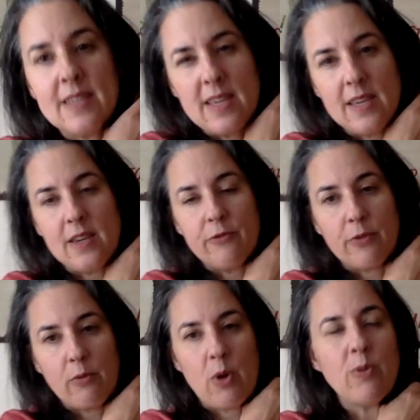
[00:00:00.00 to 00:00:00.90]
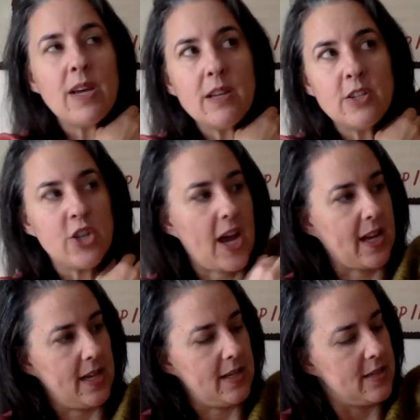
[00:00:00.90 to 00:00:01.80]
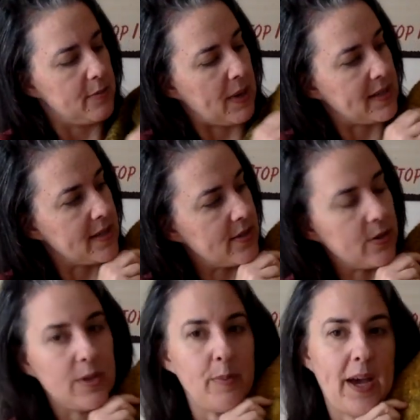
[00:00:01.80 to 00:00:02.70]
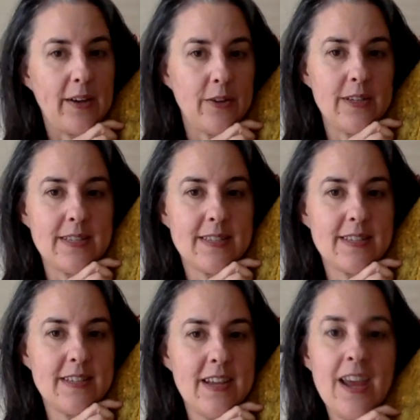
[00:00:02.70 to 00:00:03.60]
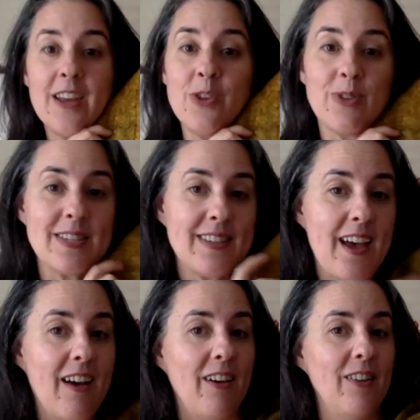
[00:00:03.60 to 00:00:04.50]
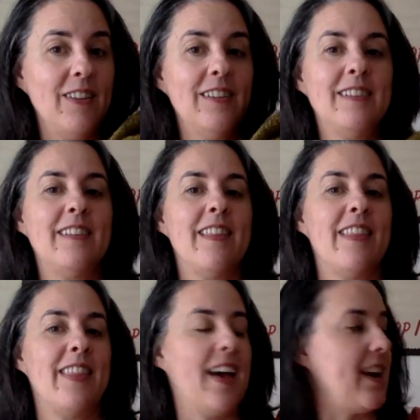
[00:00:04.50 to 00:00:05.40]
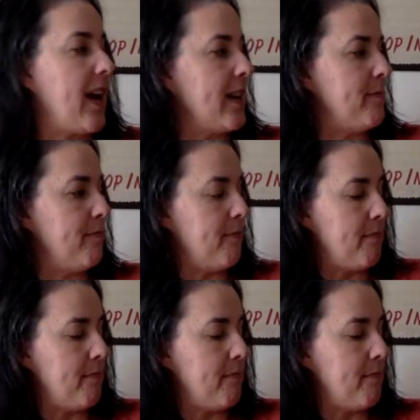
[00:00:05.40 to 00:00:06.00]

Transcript: the Verona Jacket by Tessuti Patterns. You can tell that I